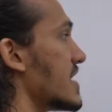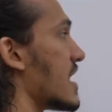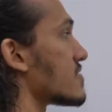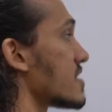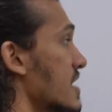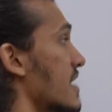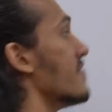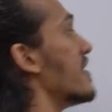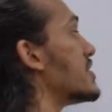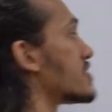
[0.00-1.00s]
have the
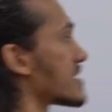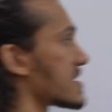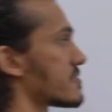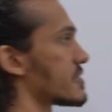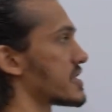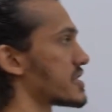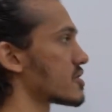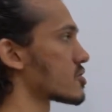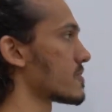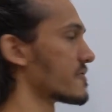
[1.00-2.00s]
ventral respiratory
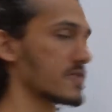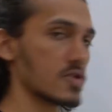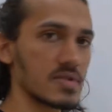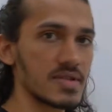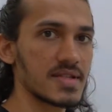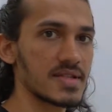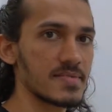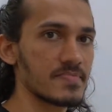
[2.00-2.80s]
group of neurons.